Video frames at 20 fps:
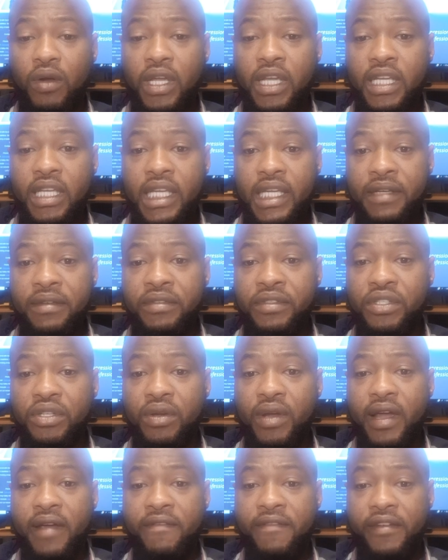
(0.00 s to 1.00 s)
it gives
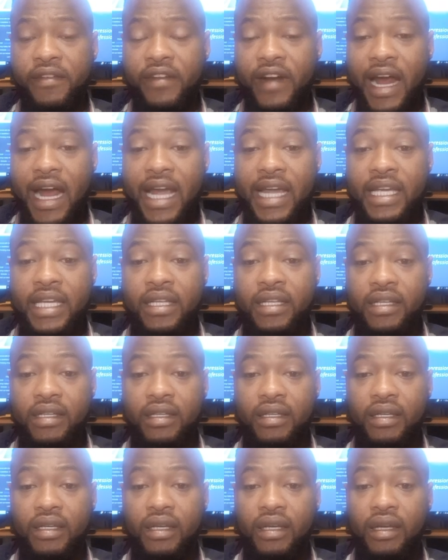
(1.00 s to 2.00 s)
you a
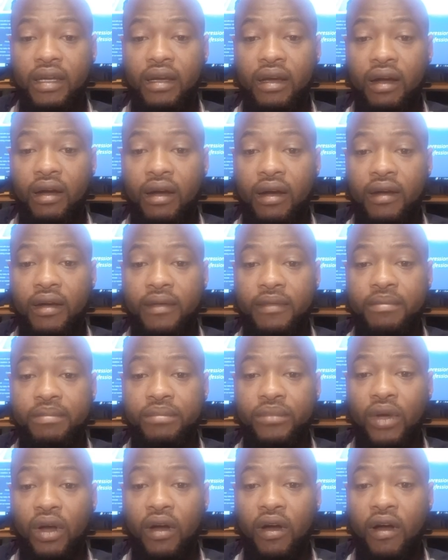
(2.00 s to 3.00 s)
variety
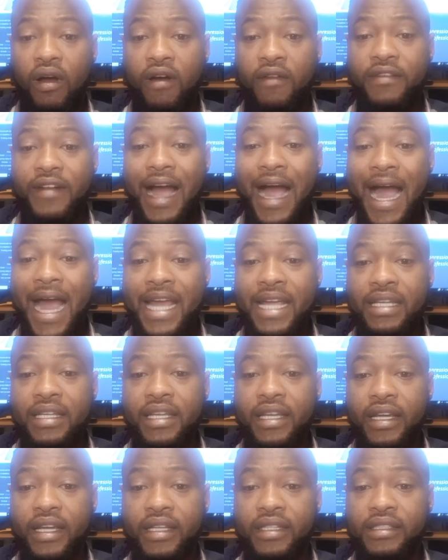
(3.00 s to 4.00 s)
of
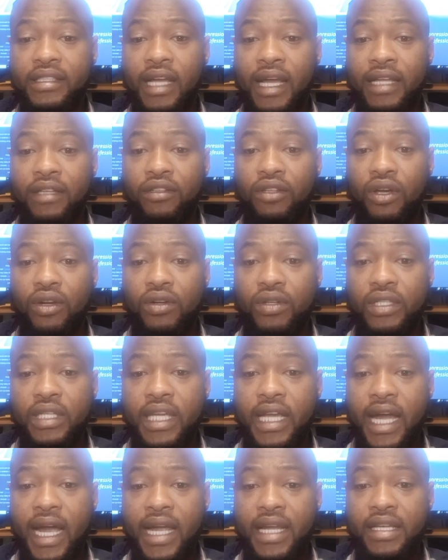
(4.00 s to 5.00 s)
ideas, and not
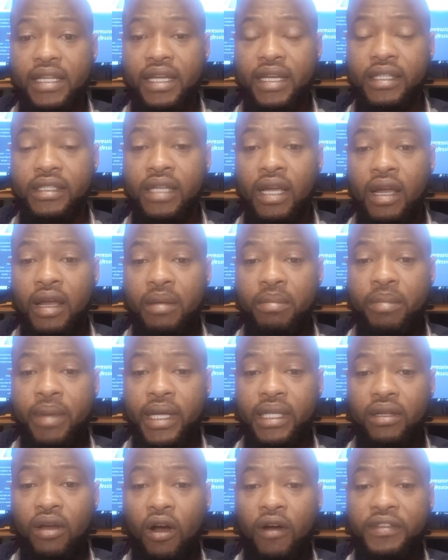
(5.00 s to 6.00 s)
only ideas,
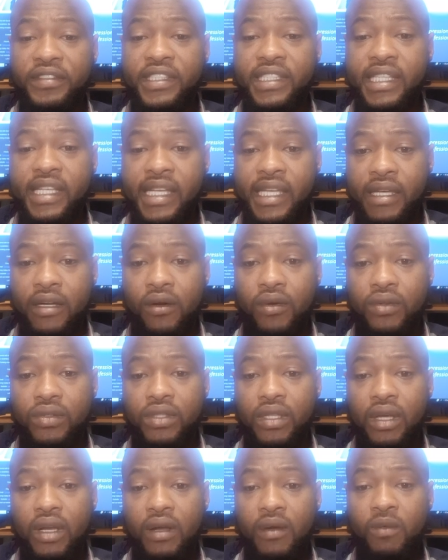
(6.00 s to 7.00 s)
but of
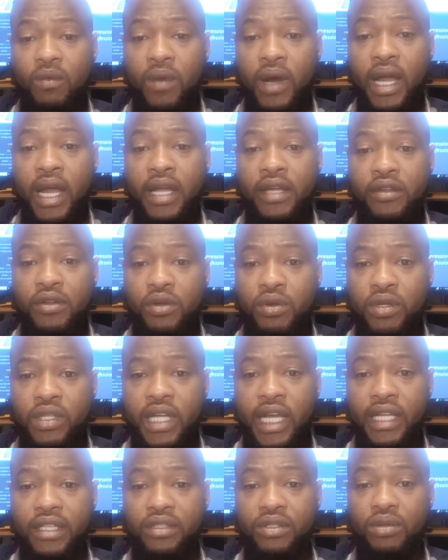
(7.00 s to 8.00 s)
skills where you
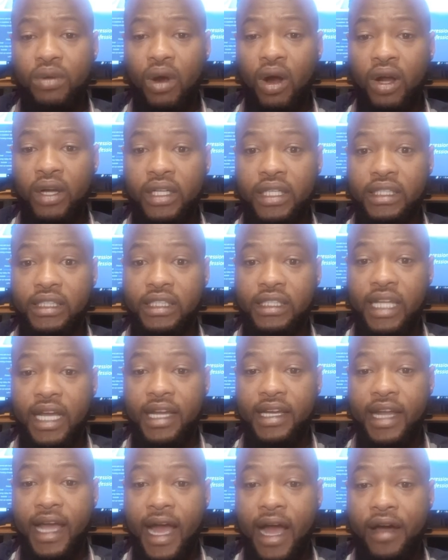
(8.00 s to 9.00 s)
tend to
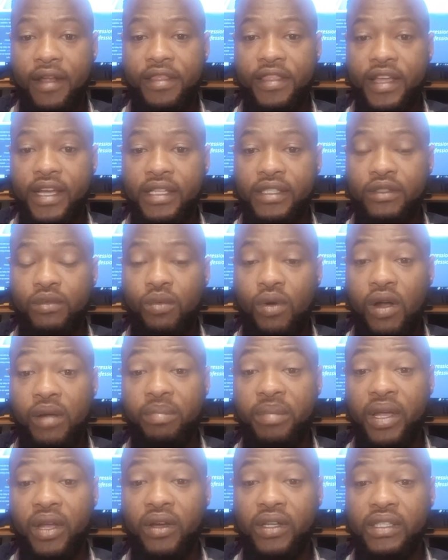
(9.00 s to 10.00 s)
understand how things work
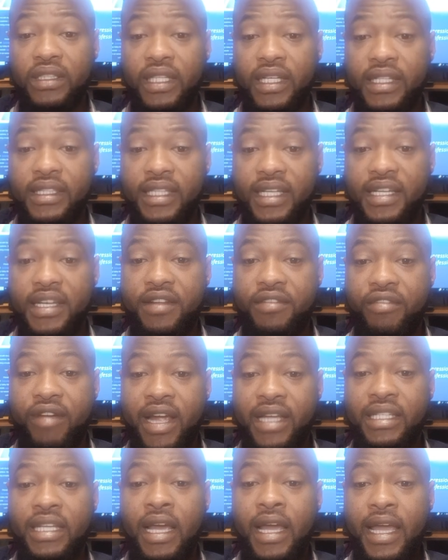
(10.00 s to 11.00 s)
because there is a
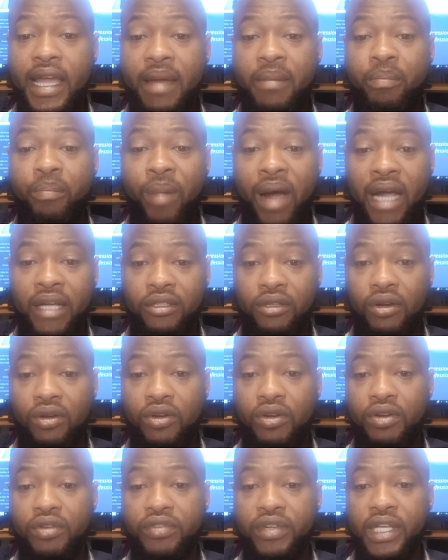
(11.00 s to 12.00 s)
direct impact or
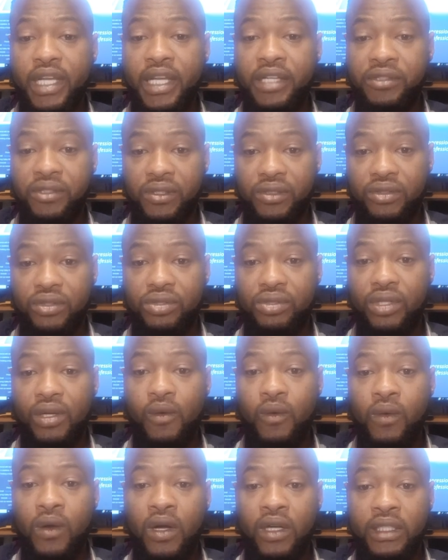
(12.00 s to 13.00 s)
correlation to the
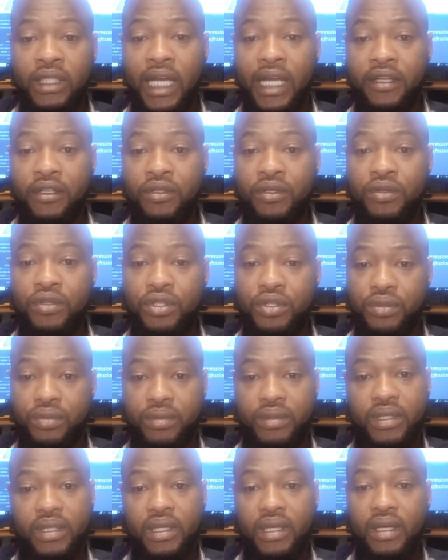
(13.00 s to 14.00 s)
work that you do
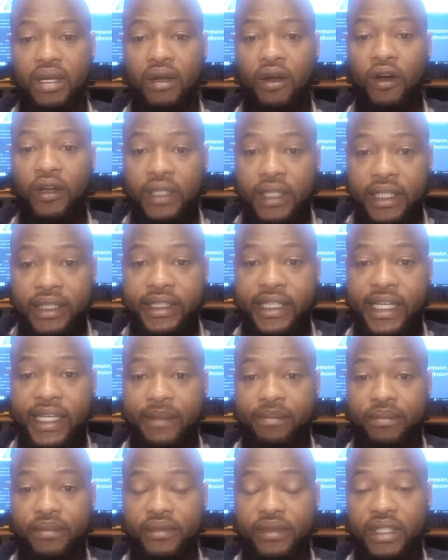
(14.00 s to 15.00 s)
on the team.